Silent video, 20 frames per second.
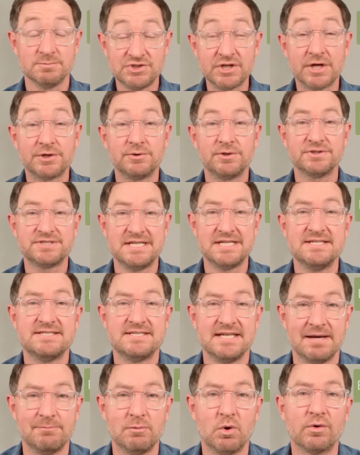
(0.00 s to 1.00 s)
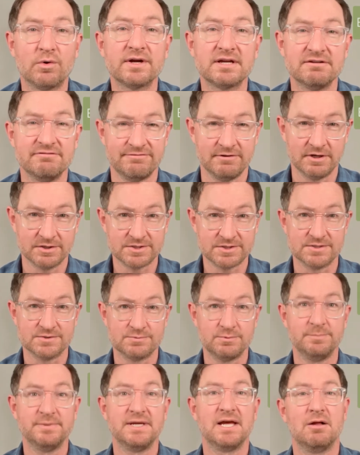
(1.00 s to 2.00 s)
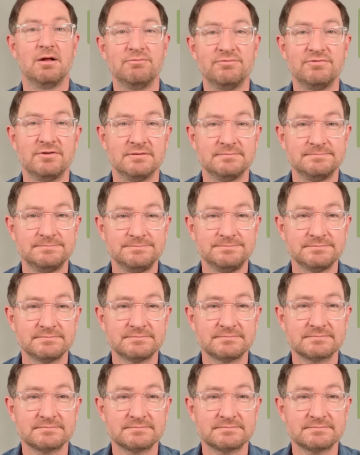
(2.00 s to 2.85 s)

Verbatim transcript: Some general TCM organ functions will be helpful.